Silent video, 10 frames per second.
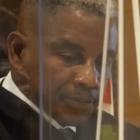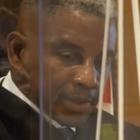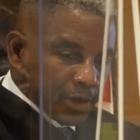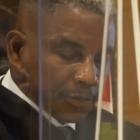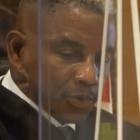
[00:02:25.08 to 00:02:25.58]

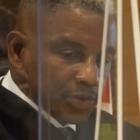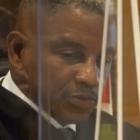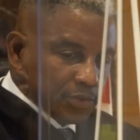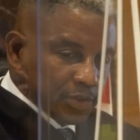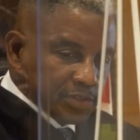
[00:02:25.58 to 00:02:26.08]
help lawyers
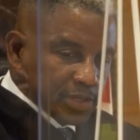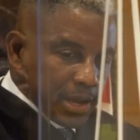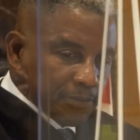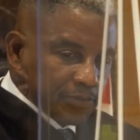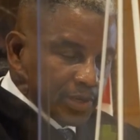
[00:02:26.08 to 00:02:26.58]
do their
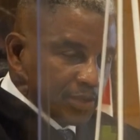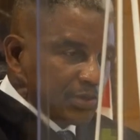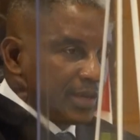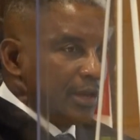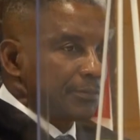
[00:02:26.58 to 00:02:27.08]
job if they're not
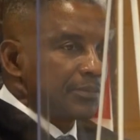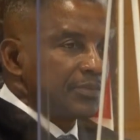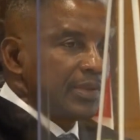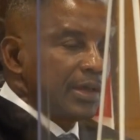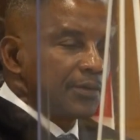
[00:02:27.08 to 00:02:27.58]
trying to help
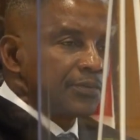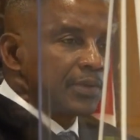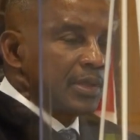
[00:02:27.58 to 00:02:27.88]
themselves.